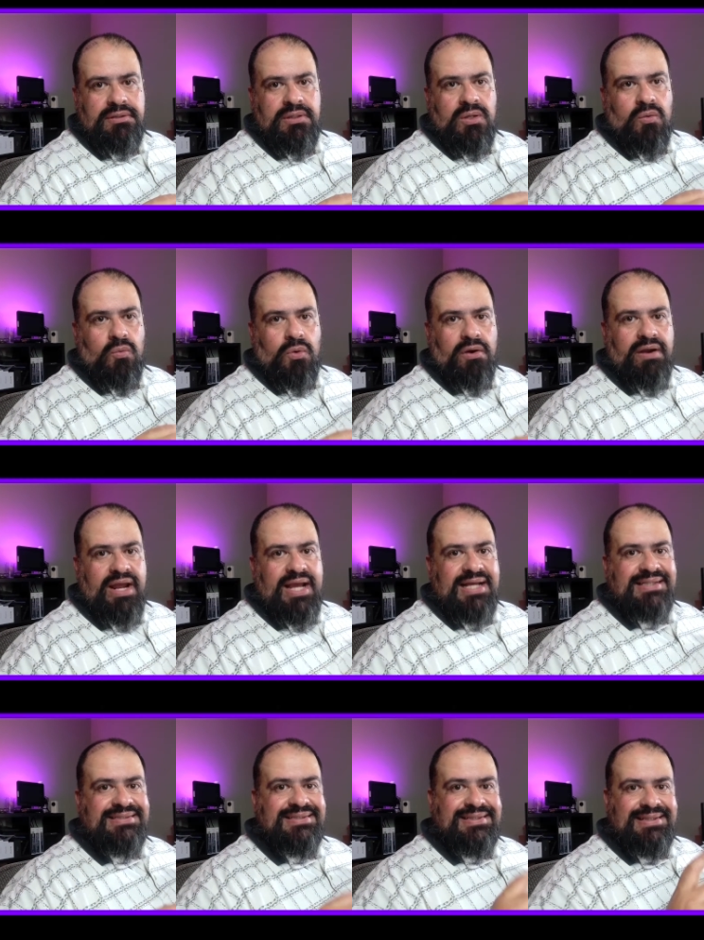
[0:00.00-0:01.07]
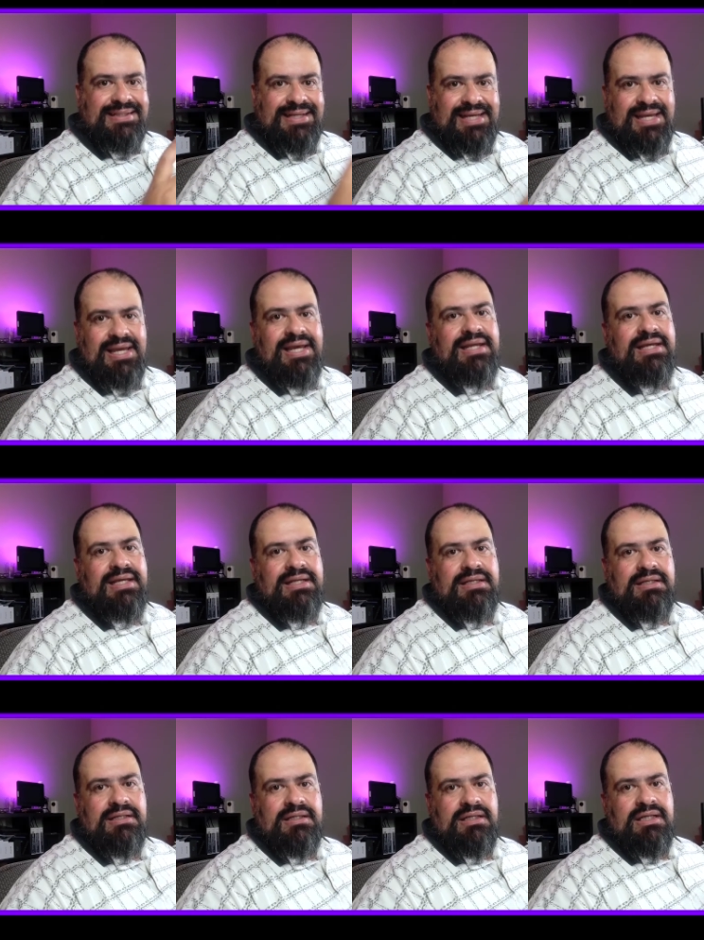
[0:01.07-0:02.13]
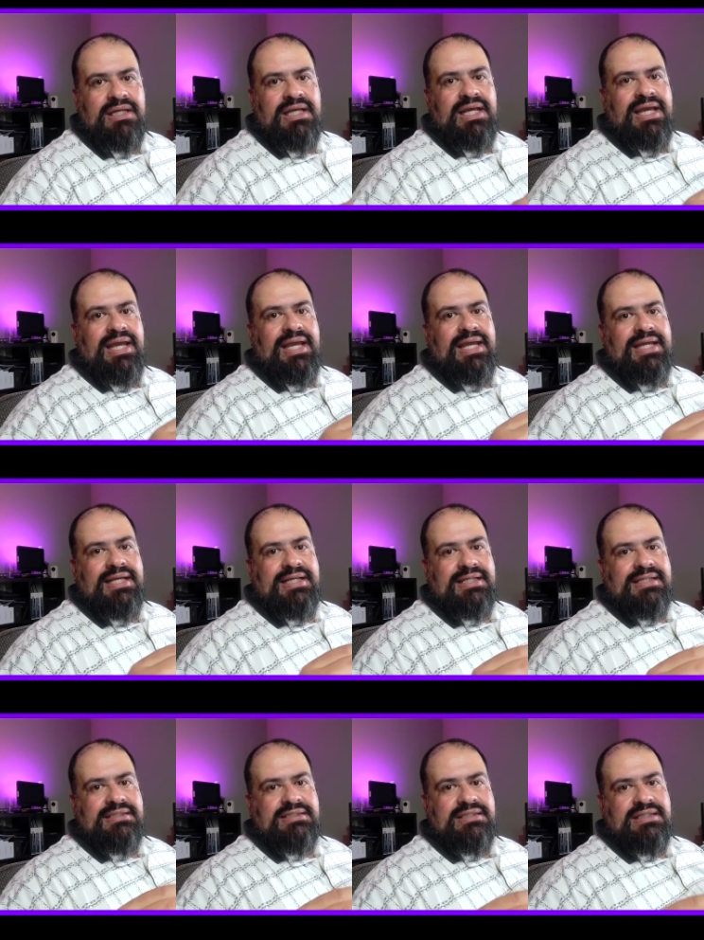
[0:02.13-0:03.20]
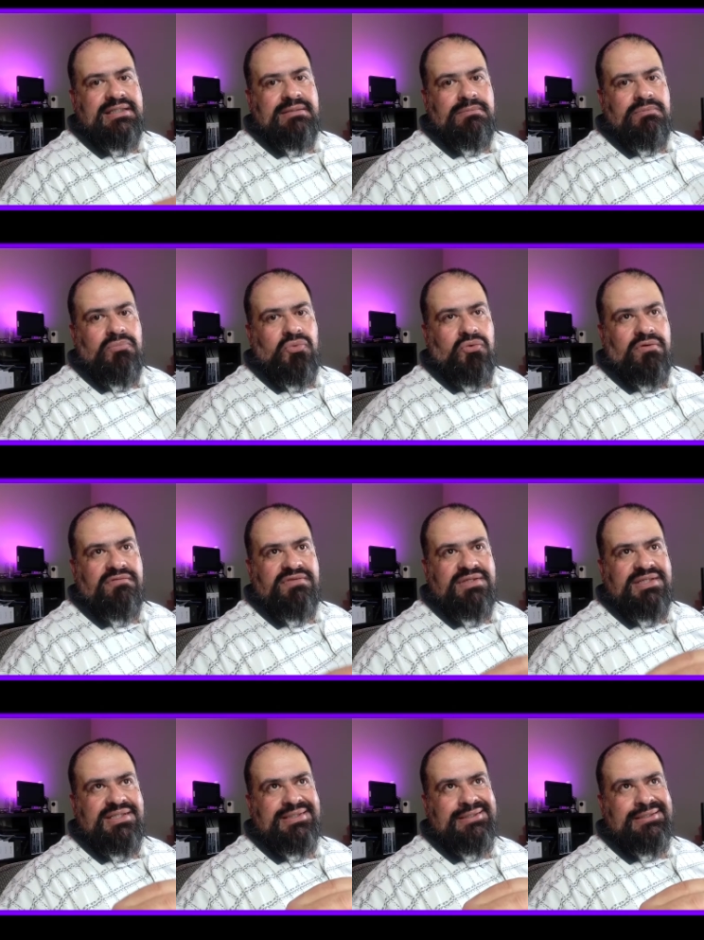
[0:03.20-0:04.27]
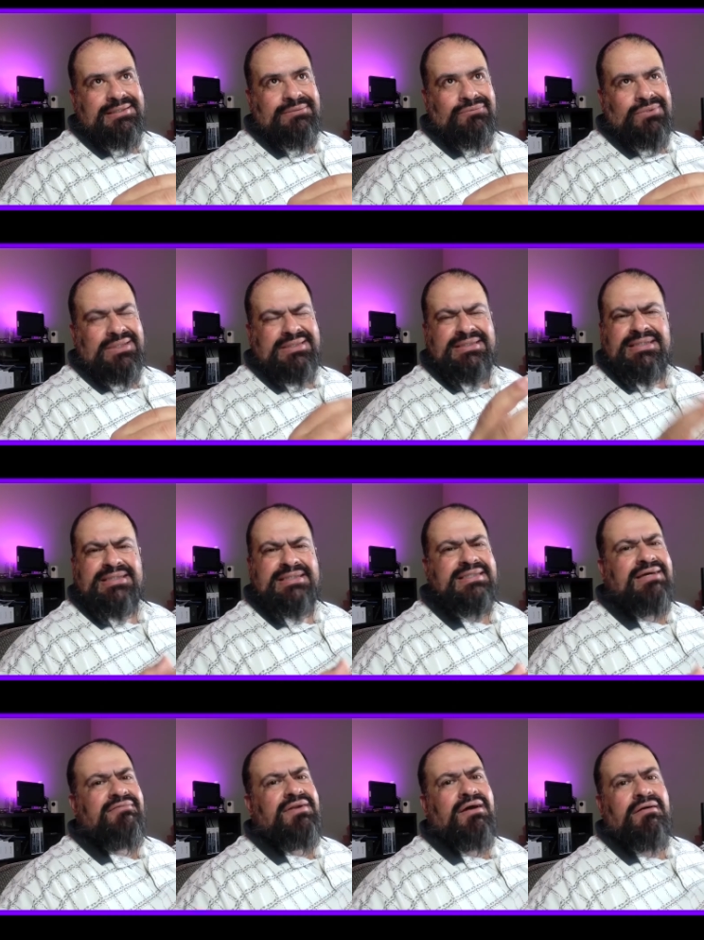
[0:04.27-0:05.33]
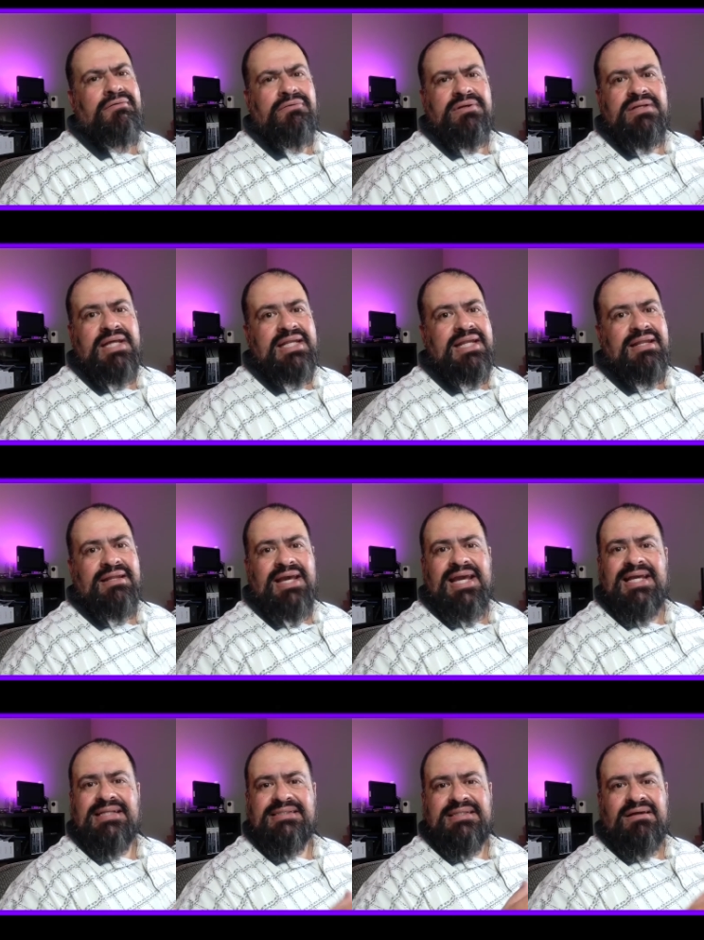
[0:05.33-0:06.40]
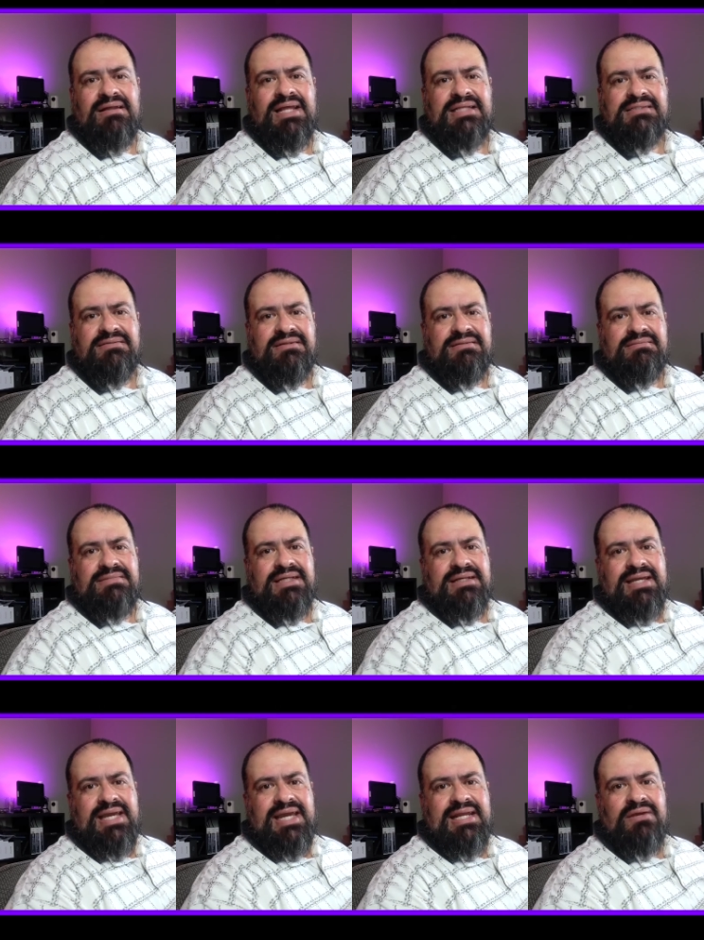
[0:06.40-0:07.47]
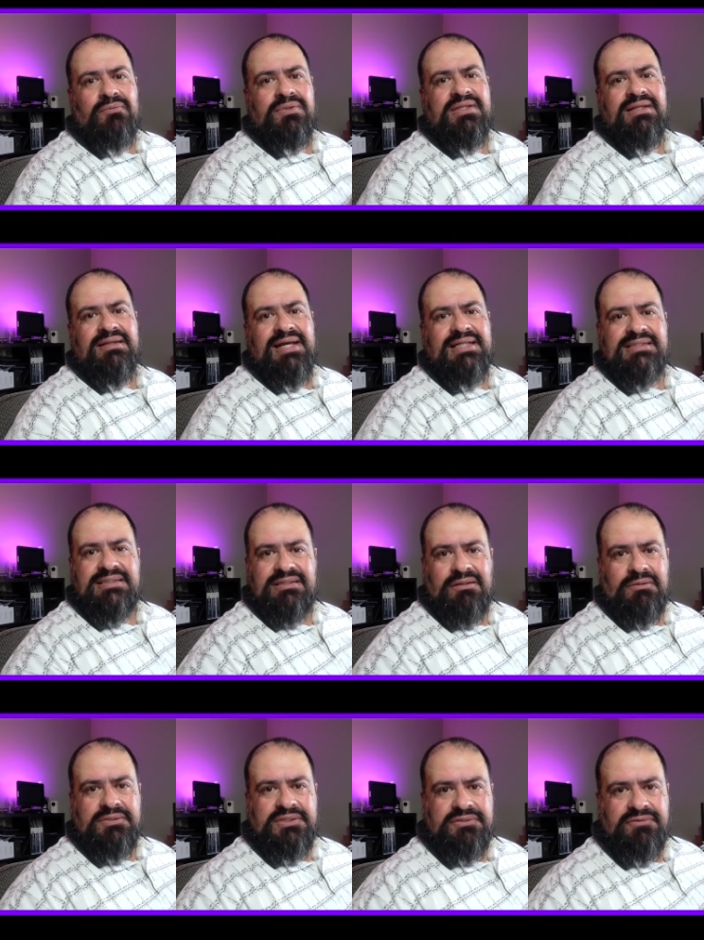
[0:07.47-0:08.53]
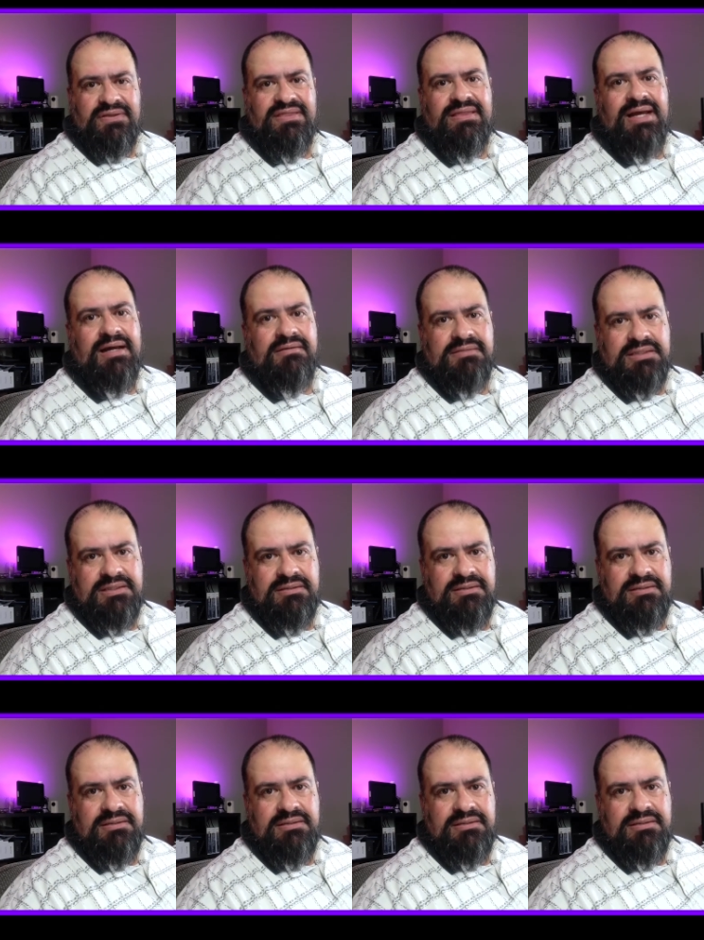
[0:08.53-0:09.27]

Whereas the Canon is more of the what six seven hundred than the lens and all that. So the, the Canon with the lens is closer to a thousand.